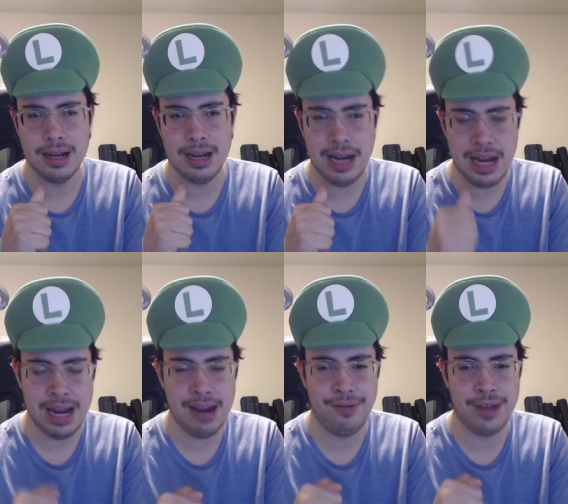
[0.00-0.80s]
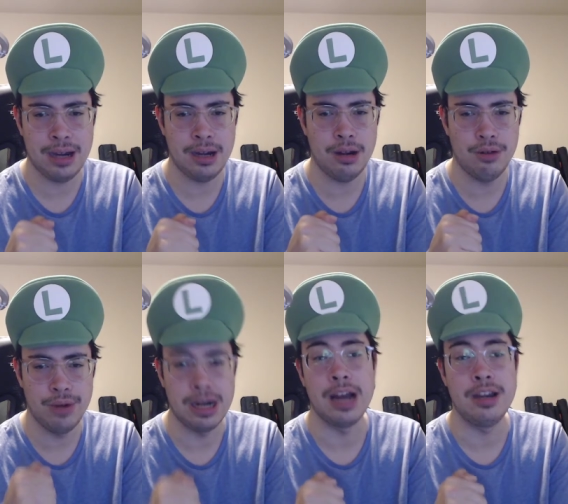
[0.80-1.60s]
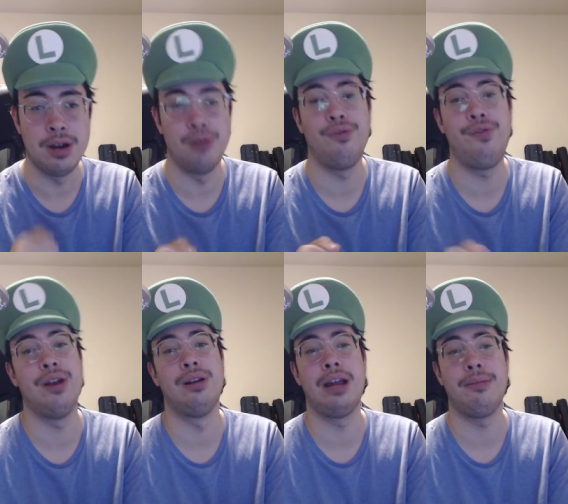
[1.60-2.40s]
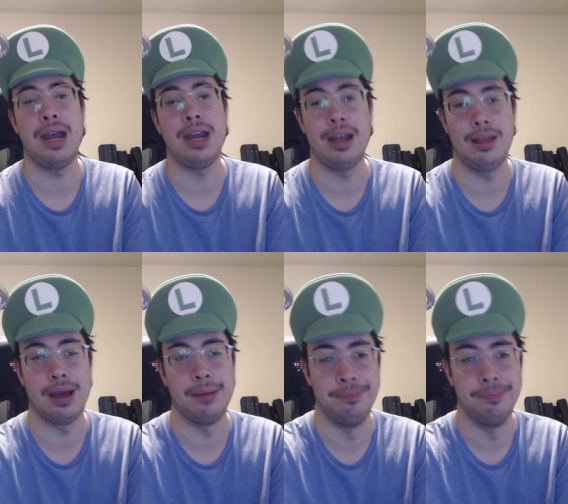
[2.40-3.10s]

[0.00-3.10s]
even when I don't feel like making them